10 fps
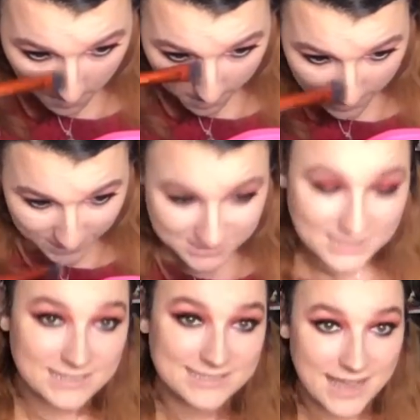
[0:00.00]
And I take
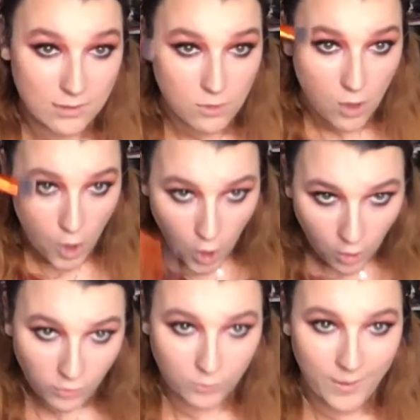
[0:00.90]
this down
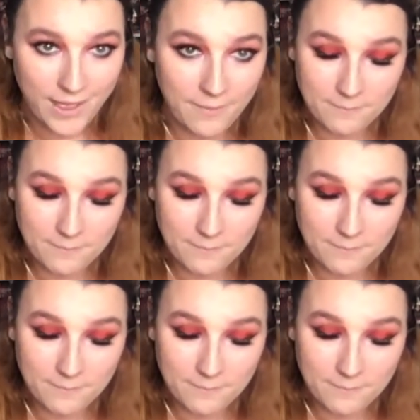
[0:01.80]
all the way.